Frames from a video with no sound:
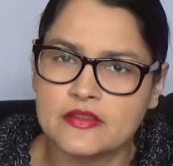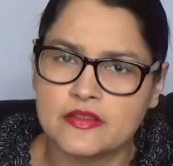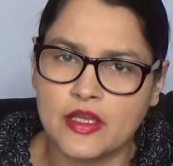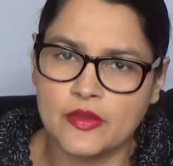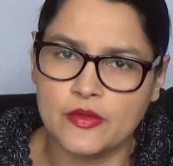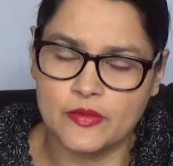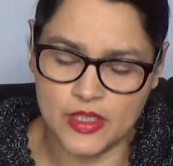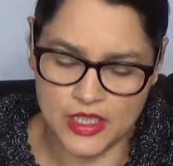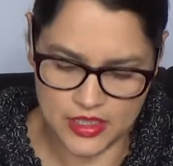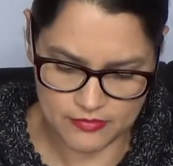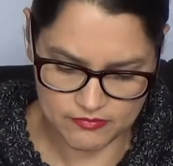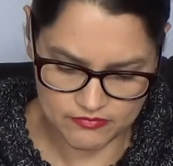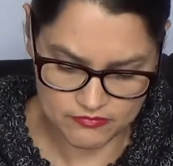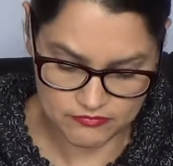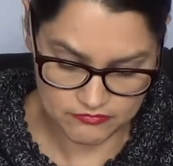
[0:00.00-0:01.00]
So
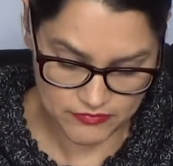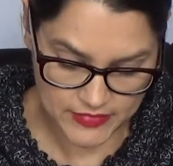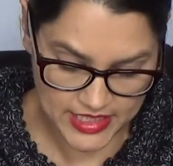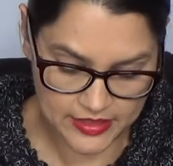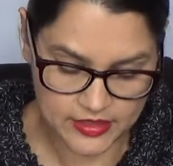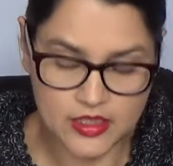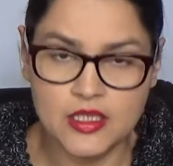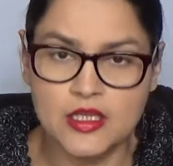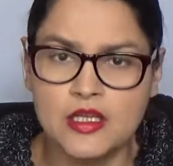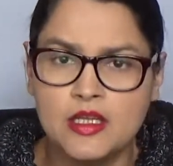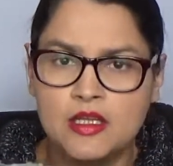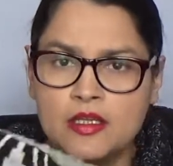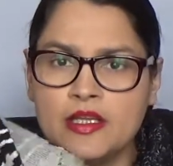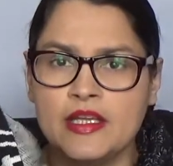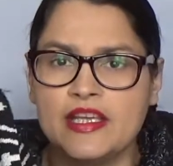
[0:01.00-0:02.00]
yeah,
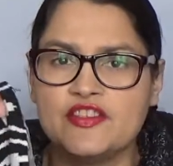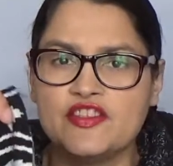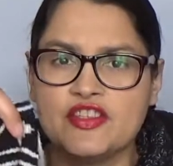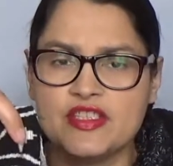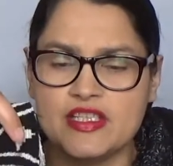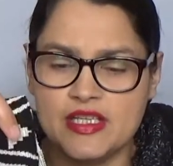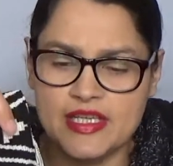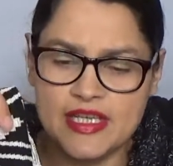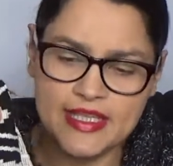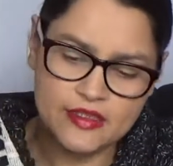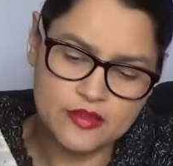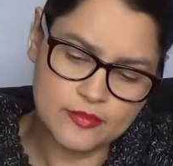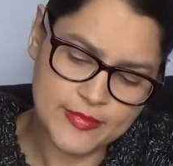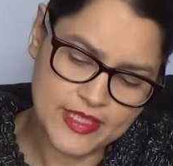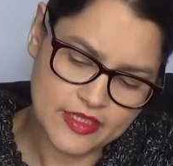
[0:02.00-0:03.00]
it's just a
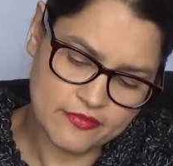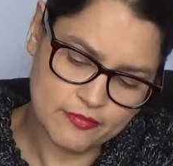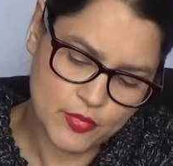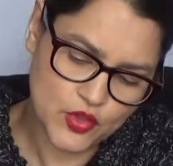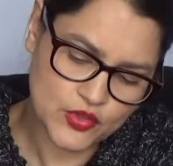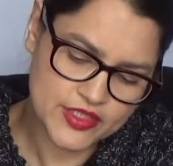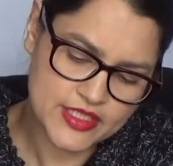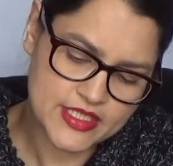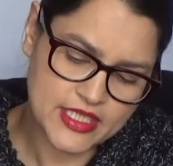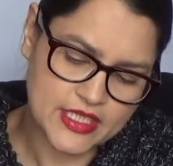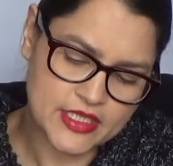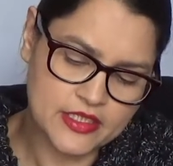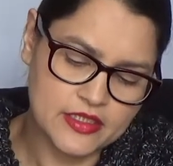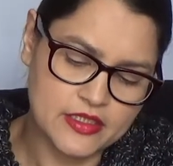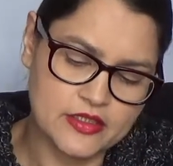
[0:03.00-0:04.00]
little bit of
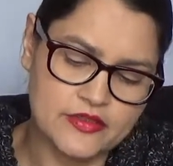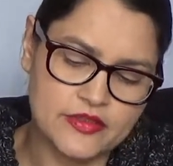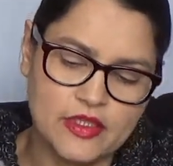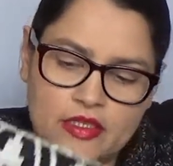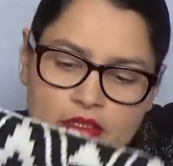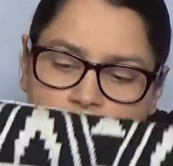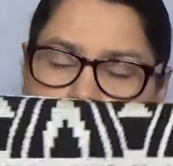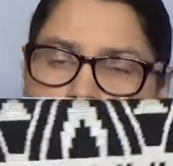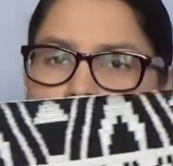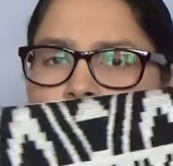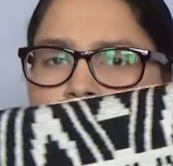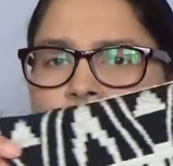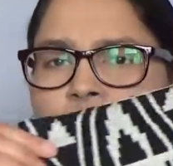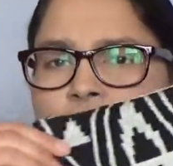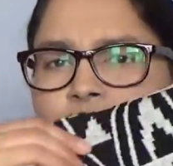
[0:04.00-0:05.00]
Ponte. So,
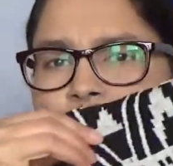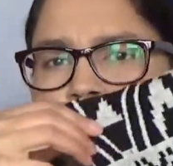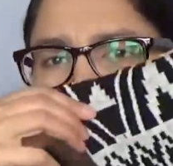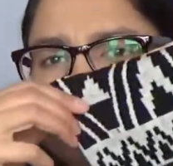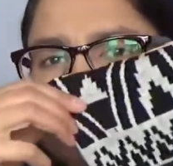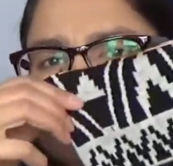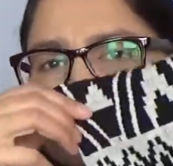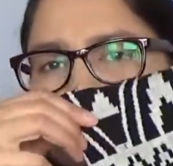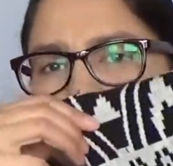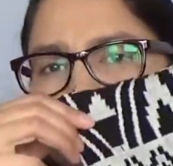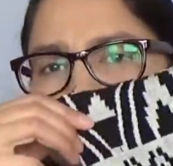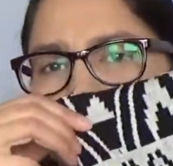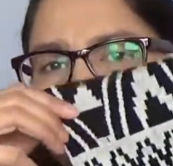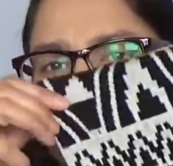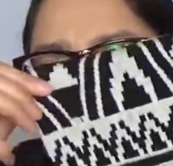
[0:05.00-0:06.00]

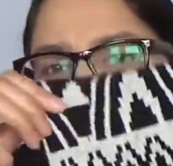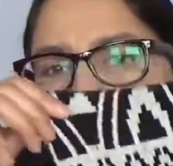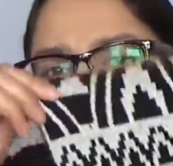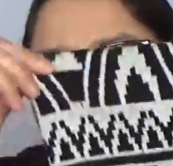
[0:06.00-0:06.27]
but I just